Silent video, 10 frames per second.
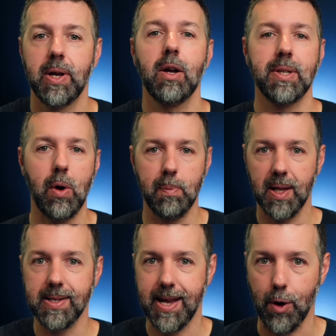So here's how it
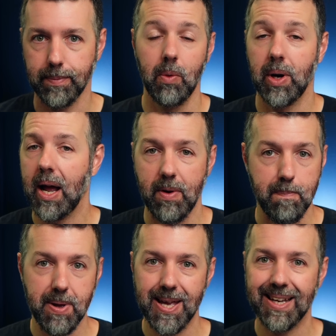plays out. When I have a
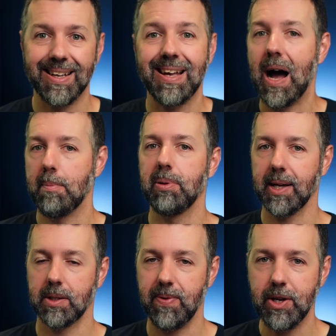big
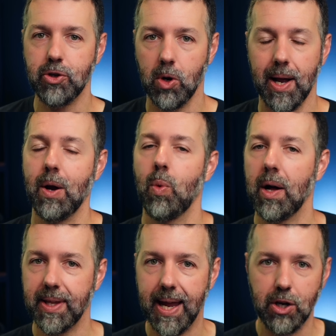complex feature and I
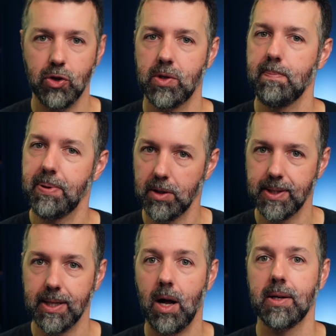want the agent to build it